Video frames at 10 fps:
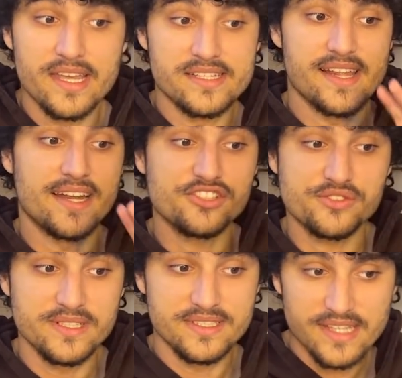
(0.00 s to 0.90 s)
is that
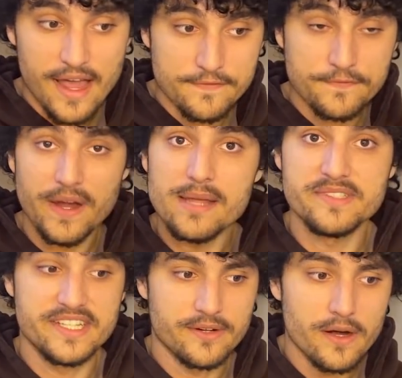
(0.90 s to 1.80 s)
at frame
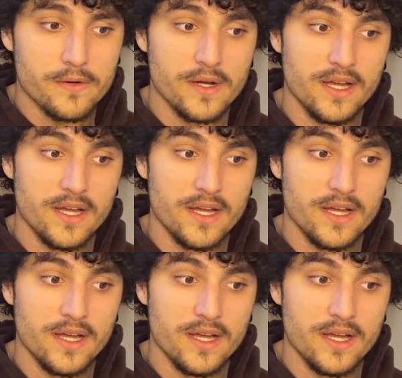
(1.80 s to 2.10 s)
0,